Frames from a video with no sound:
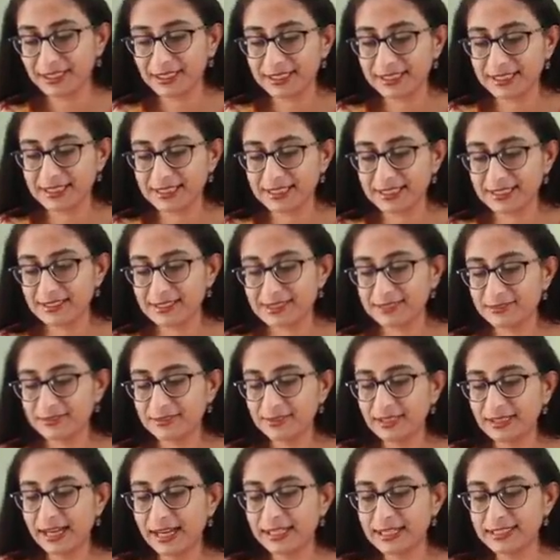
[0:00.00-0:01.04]

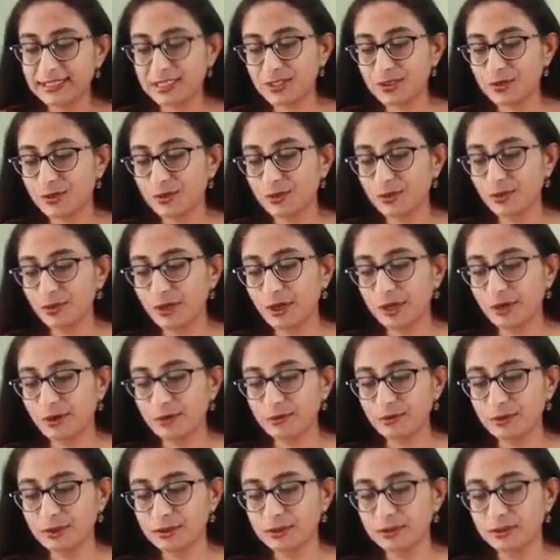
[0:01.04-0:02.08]
So I'll just show you
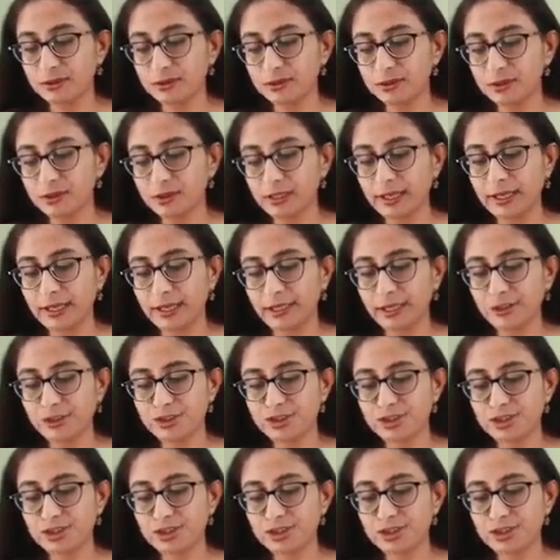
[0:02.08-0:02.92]
how the agarose gel